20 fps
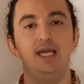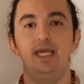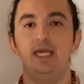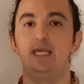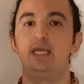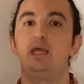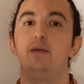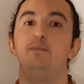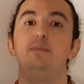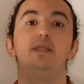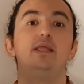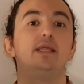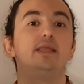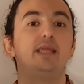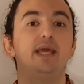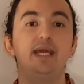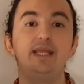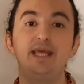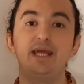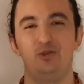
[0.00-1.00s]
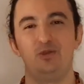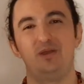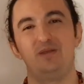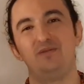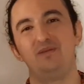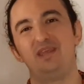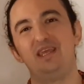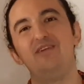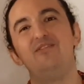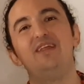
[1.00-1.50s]
it can be the day that you
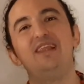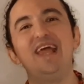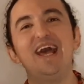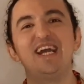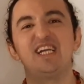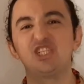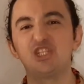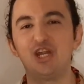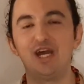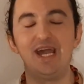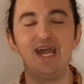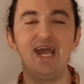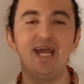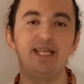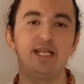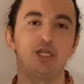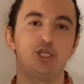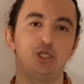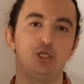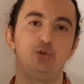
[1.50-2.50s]
can give an extra energy,